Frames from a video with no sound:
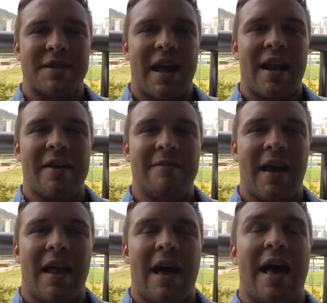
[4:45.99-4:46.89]
had
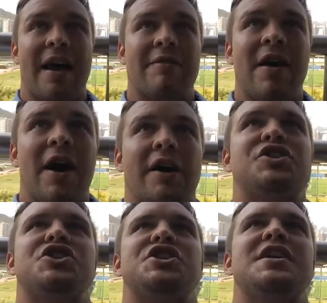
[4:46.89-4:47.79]
I
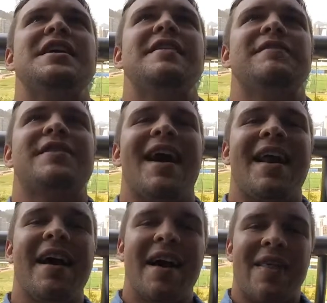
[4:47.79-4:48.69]
achieved
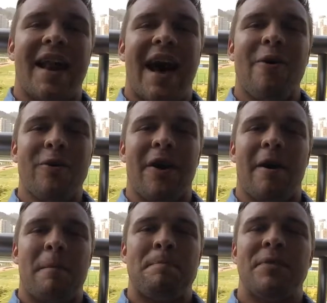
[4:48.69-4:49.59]
that
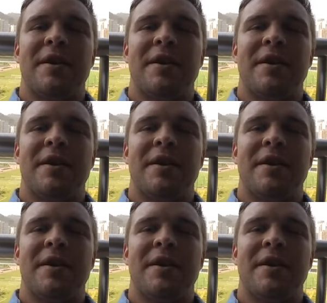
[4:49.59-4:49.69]
outcome.